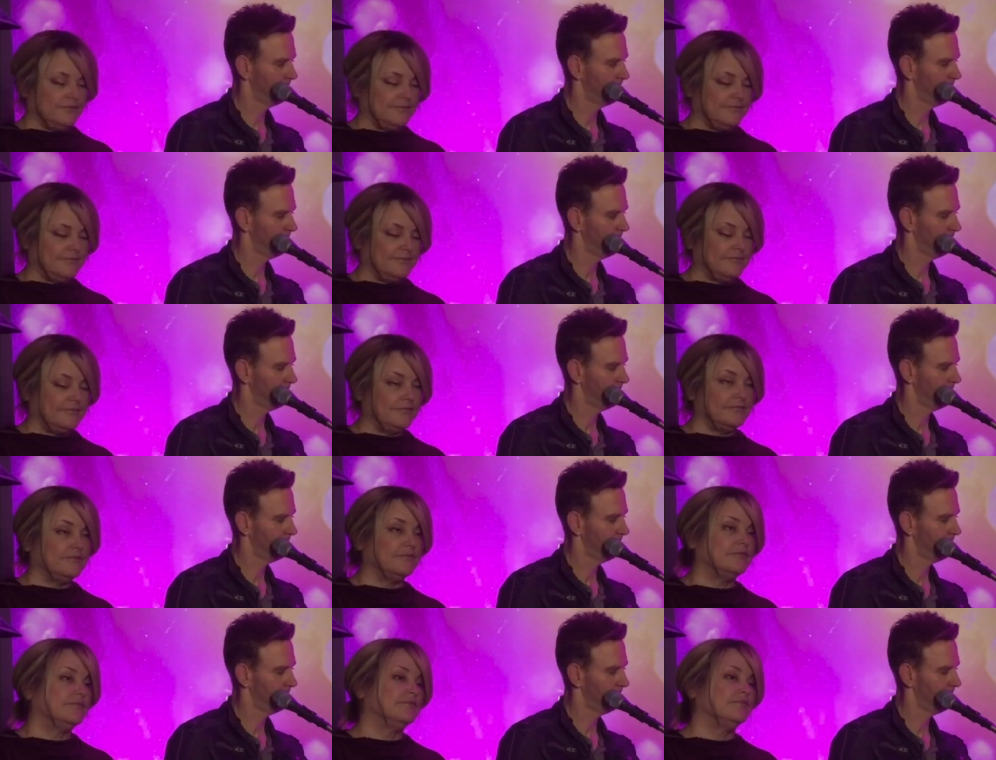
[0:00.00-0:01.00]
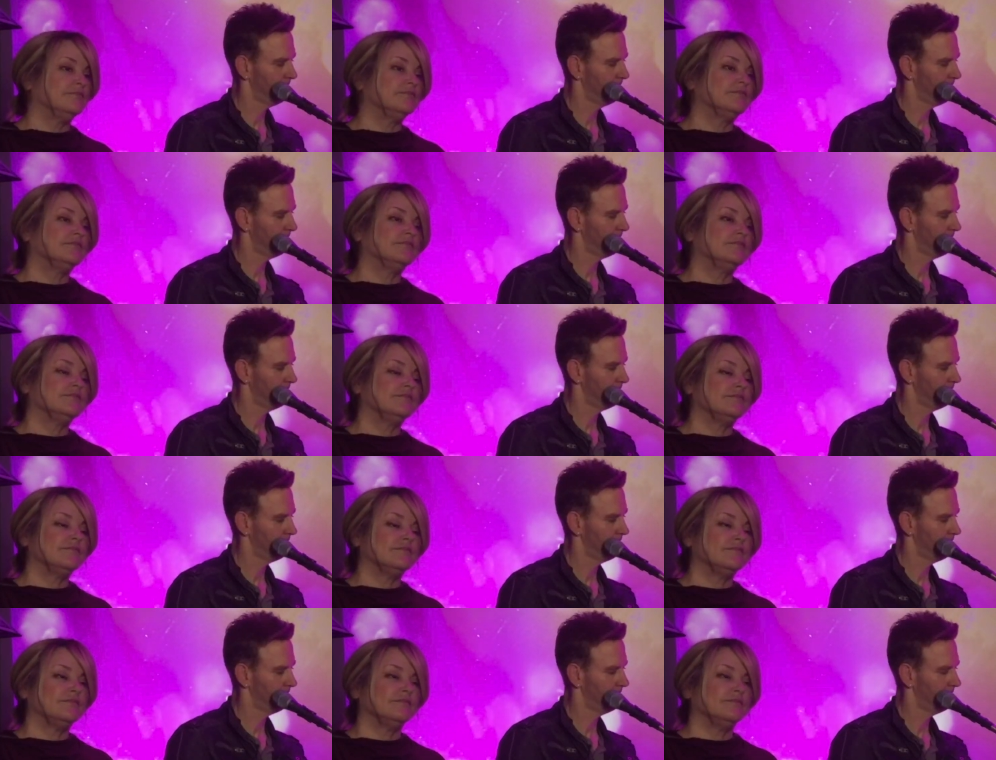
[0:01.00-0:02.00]

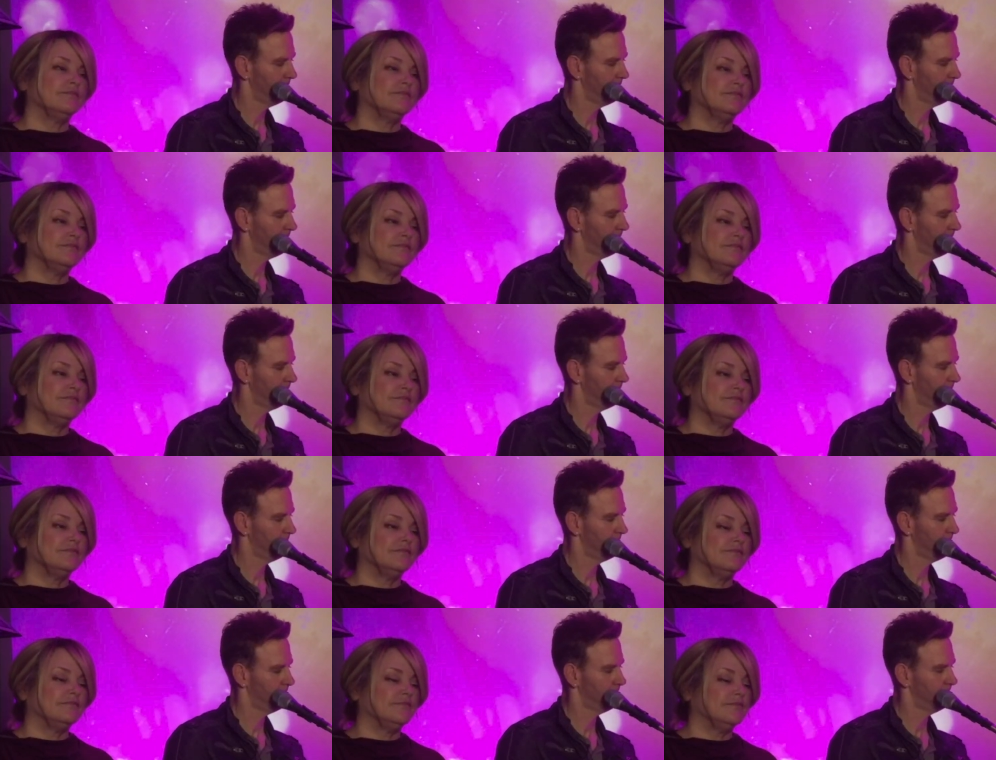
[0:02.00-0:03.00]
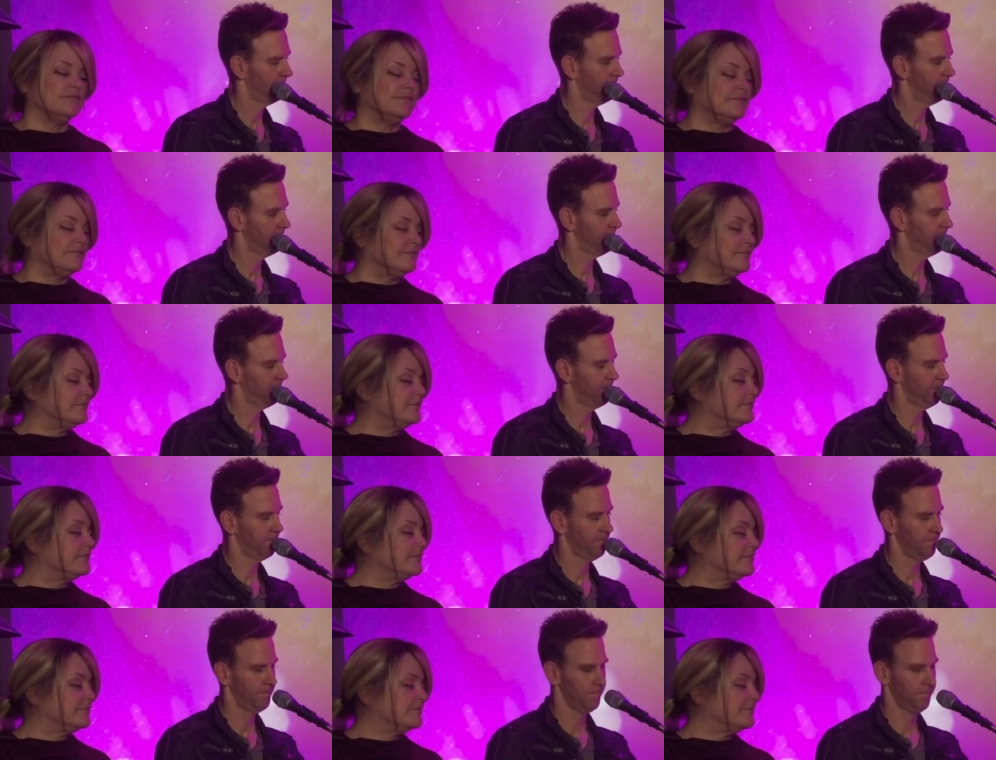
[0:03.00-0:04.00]

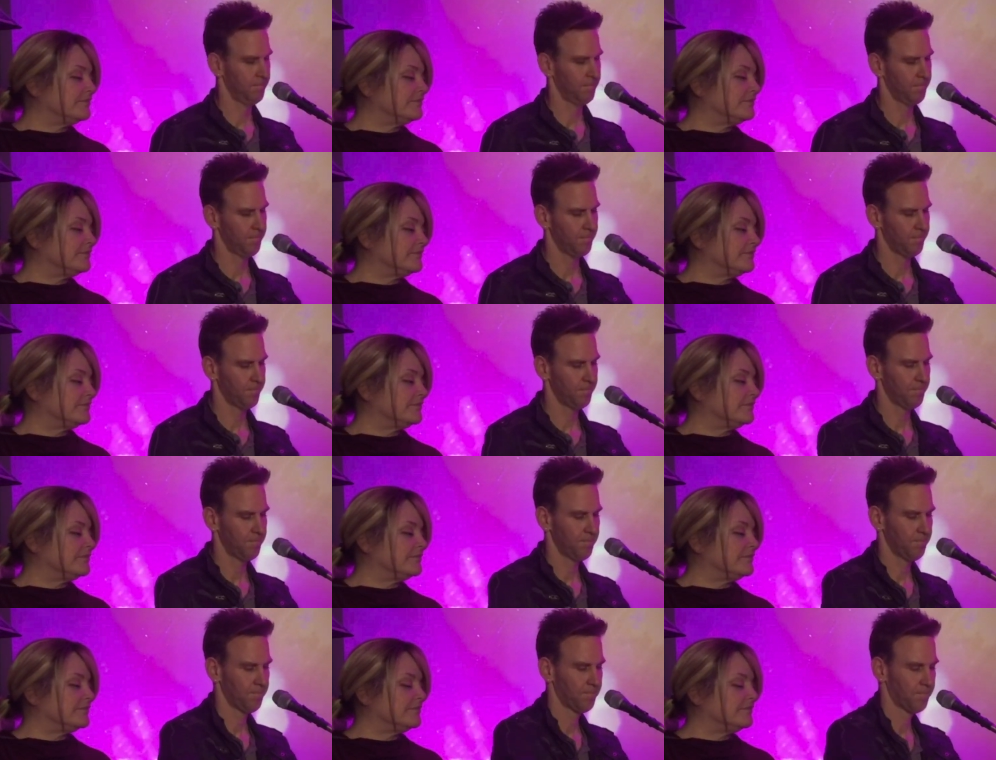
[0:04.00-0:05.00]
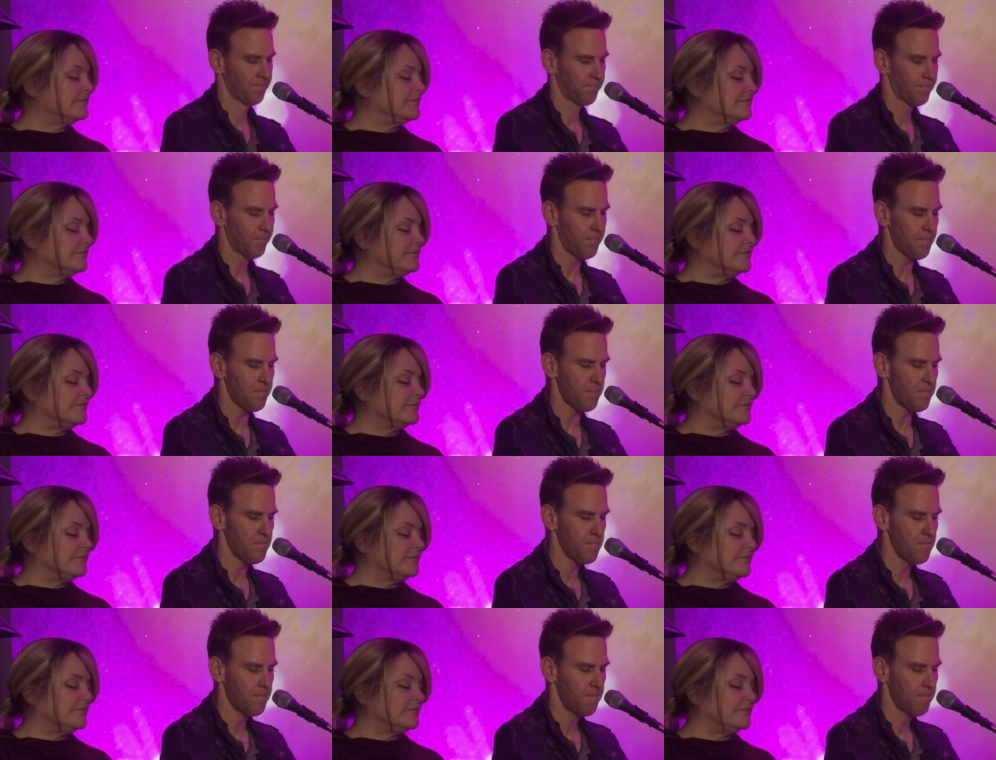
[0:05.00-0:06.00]

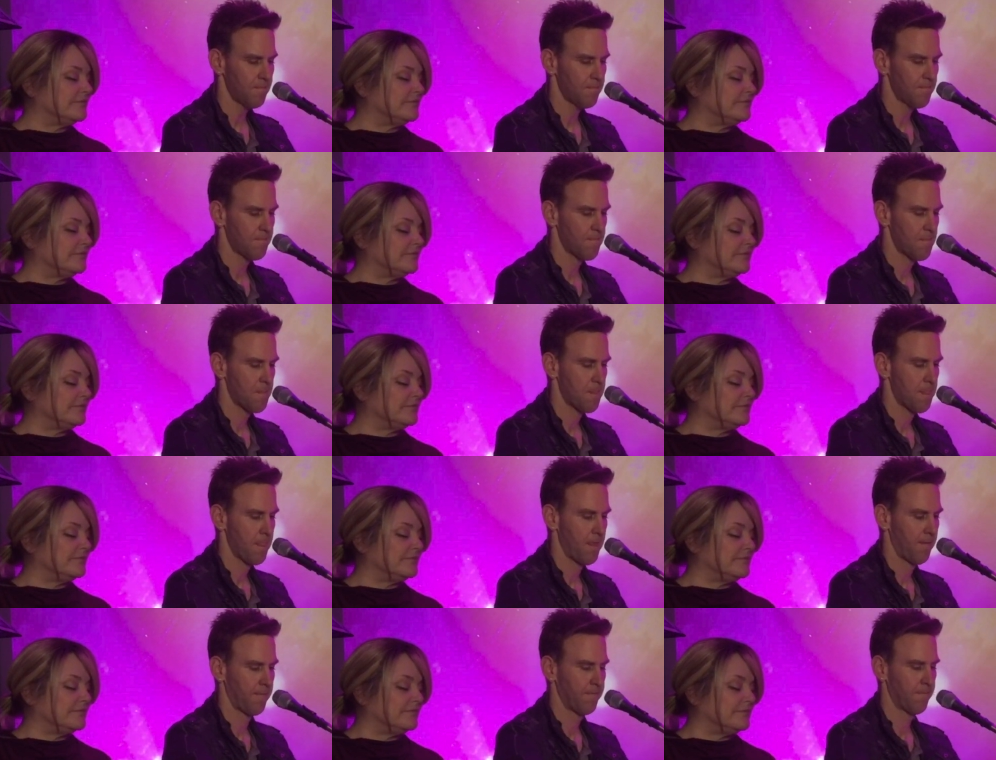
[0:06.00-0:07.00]
[no speech]